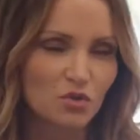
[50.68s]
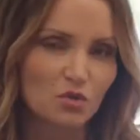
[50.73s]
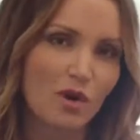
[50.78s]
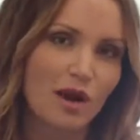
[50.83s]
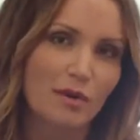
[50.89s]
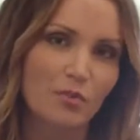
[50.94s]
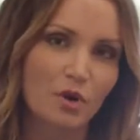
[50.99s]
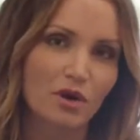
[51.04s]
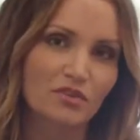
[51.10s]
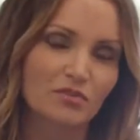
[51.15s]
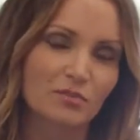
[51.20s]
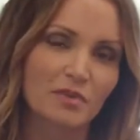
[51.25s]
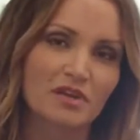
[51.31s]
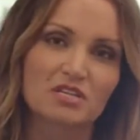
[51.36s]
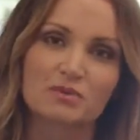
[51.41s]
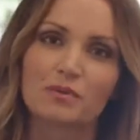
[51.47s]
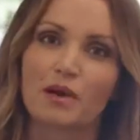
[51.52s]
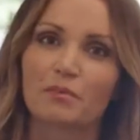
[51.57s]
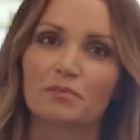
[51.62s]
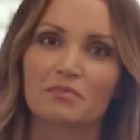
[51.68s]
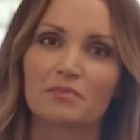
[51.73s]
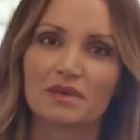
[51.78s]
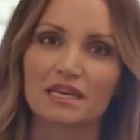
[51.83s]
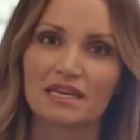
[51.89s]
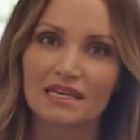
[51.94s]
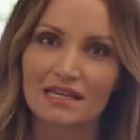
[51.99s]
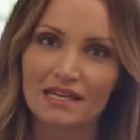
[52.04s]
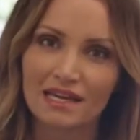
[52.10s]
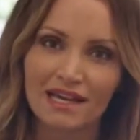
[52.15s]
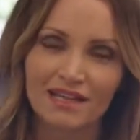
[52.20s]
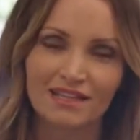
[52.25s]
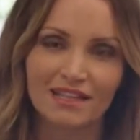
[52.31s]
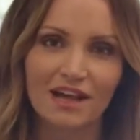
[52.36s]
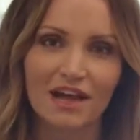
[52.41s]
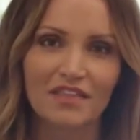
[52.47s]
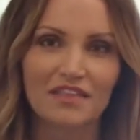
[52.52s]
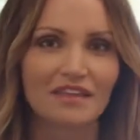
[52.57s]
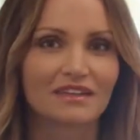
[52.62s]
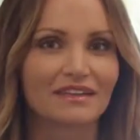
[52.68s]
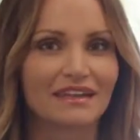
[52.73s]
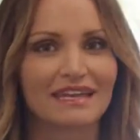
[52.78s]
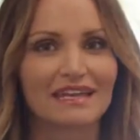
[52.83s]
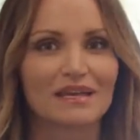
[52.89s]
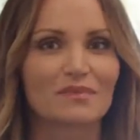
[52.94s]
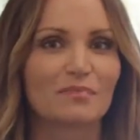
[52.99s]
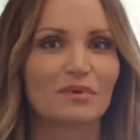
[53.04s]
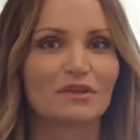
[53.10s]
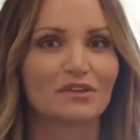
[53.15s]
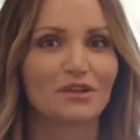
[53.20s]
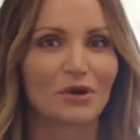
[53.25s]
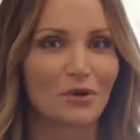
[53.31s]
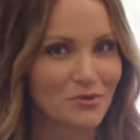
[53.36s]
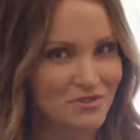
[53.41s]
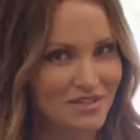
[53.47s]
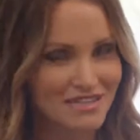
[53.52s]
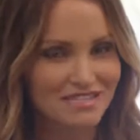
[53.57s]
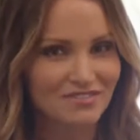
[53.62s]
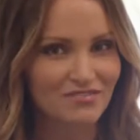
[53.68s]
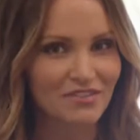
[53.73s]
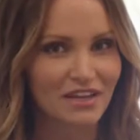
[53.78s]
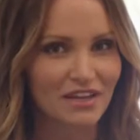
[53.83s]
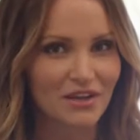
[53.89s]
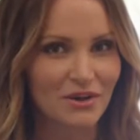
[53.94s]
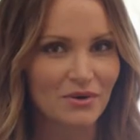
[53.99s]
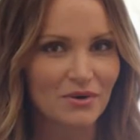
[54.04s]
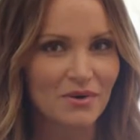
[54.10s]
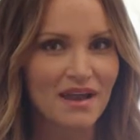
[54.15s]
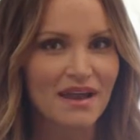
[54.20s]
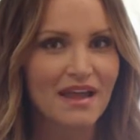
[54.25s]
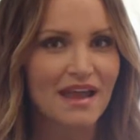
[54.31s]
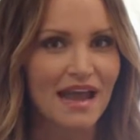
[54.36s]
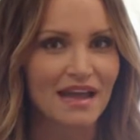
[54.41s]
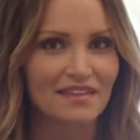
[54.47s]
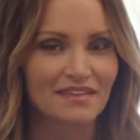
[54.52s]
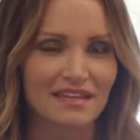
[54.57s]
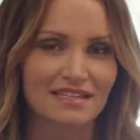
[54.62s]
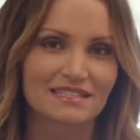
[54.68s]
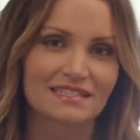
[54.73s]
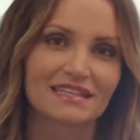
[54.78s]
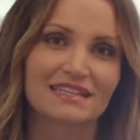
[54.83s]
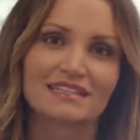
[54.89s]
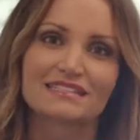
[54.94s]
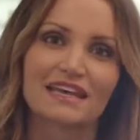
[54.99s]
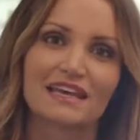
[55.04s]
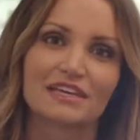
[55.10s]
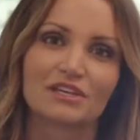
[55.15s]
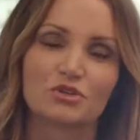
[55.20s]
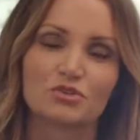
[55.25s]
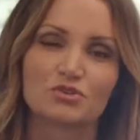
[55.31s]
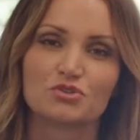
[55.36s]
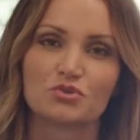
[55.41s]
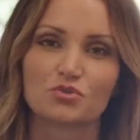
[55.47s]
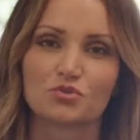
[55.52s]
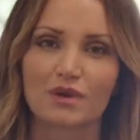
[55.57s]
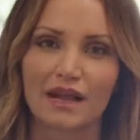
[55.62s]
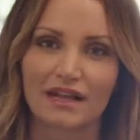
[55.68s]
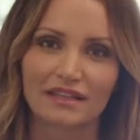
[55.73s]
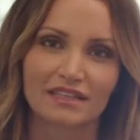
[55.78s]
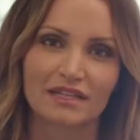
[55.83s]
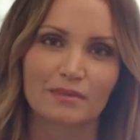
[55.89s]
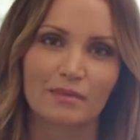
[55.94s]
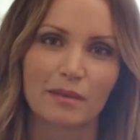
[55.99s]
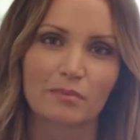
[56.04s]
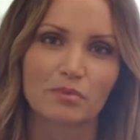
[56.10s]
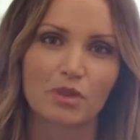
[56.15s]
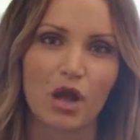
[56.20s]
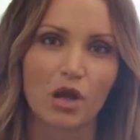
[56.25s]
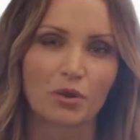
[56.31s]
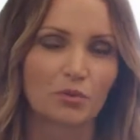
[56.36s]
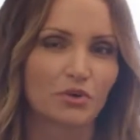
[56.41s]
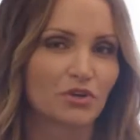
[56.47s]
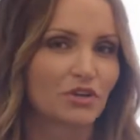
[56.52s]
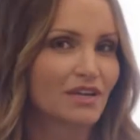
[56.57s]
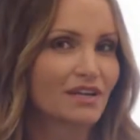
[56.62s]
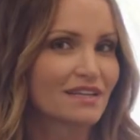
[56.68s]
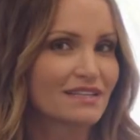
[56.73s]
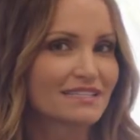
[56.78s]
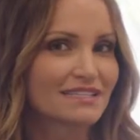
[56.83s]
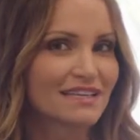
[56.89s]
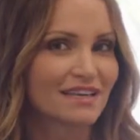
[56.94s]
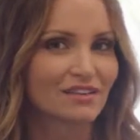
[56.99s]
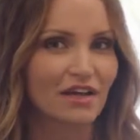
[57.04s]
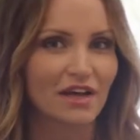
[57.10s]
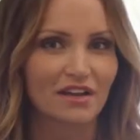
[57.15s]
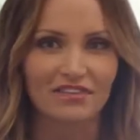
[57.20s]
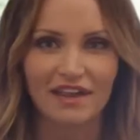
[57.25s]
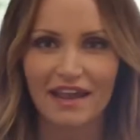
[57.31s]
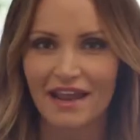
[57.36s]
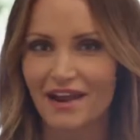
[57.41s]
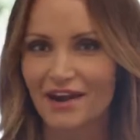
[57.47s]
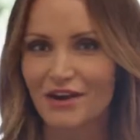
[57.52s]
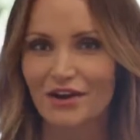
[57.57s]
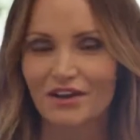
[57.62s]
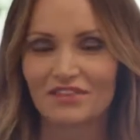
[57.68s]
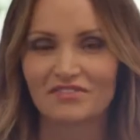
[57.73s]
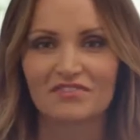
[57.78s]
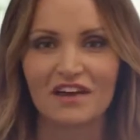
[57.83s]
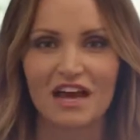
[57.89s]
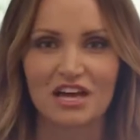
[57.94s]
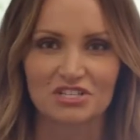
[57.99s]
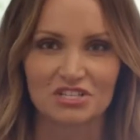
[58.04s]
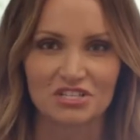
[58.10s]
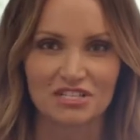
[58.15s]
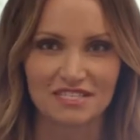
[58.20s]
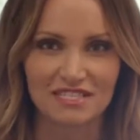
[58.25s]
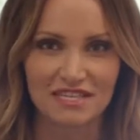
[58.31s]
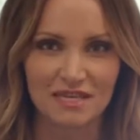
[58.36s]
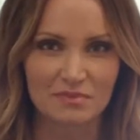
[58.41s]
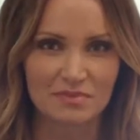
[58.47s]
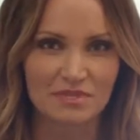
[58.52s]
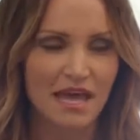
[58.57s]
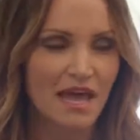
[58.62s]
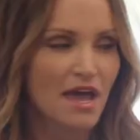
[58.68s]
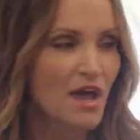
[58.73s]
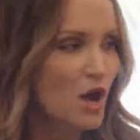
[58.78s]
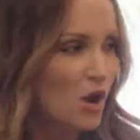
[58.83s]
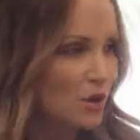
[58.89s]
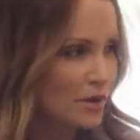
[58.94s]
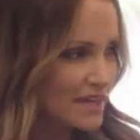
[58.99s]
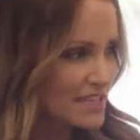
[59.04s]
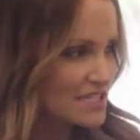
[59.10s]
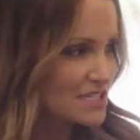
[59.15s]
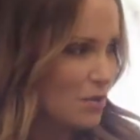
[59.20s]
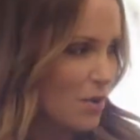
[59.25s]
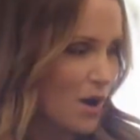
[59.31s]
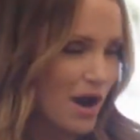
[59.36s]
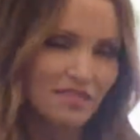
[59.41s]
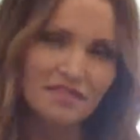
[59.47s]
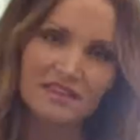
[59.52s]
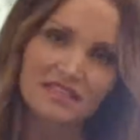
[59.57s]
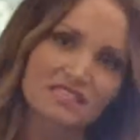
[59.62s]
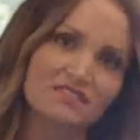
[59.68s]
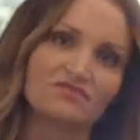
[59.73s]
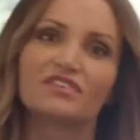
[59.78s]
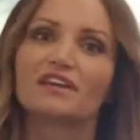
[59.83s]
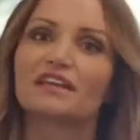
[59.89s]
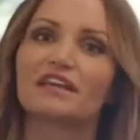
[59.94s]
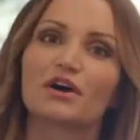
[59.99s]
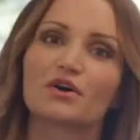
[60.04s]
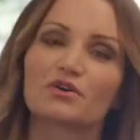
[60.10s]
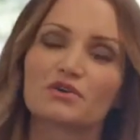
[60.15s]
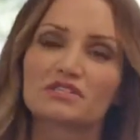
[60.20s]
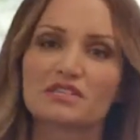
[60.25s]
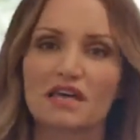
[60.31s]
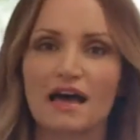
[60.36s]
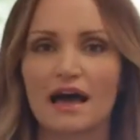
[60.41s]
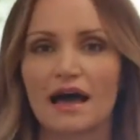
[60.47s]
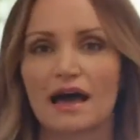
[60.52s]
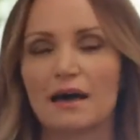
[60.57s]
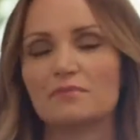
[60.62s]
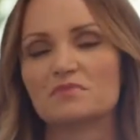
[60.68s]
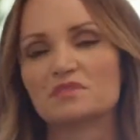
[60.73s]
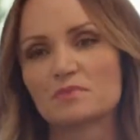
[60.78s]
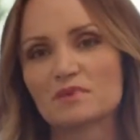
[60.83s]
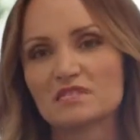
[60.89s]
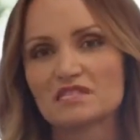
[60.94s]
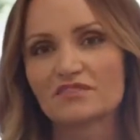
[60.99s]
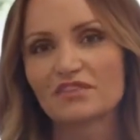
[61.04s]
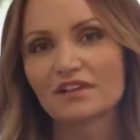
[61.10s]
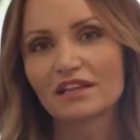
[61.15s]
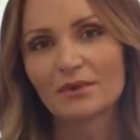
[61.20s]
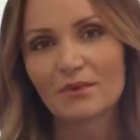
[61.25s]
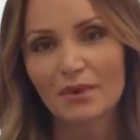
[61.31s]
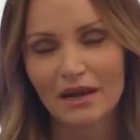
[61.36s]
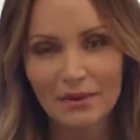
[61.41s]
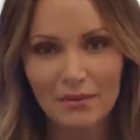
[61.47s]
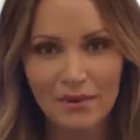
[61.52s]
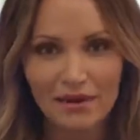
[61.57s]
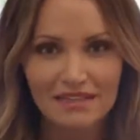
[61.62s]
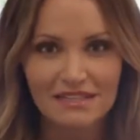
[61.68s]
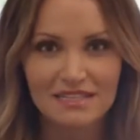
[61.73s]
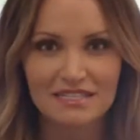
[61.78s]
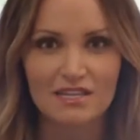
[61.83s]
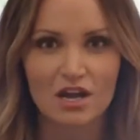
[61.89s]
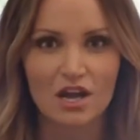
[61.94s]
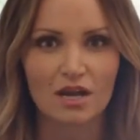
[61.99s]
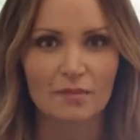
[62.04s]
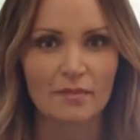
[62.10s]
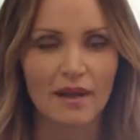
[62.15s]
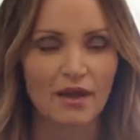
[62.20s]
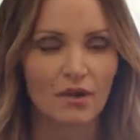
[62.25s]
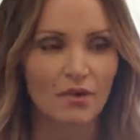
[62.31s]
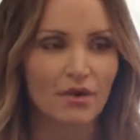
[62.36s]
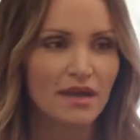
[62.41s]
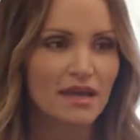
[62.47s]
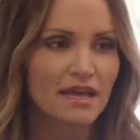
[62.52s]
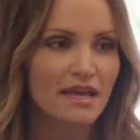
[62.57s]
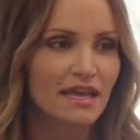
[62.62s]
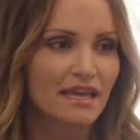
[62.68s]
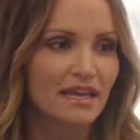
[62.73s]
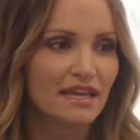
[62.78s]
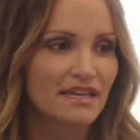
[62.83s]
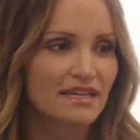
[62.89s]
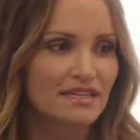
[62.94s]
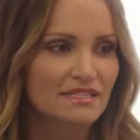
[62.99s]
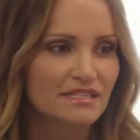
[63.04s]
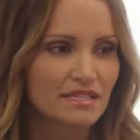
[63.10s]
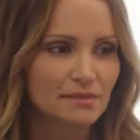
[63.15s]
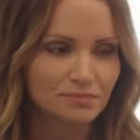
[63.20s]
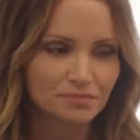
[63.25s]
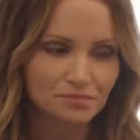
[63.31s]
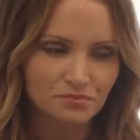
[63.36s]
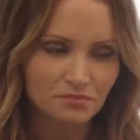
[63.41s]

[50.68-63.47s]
you want more information about me, click on the link below this video, and that's going to take you directly to my blog where you're going to see a lot of hair and fashion tips. Okay, so on this video specifically, what I wanted to talk about is